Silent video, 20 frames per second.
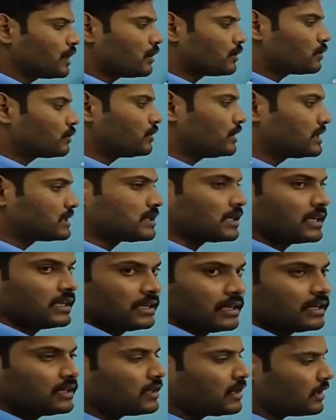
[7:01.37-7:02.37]
we have to decide
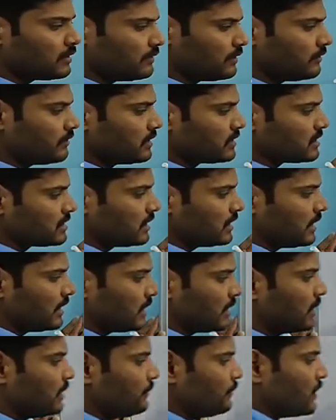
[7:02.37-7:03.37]
here, that we will see
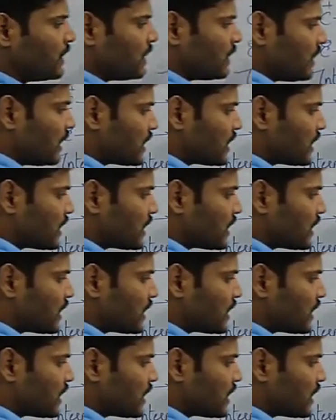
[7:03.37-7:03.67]
later.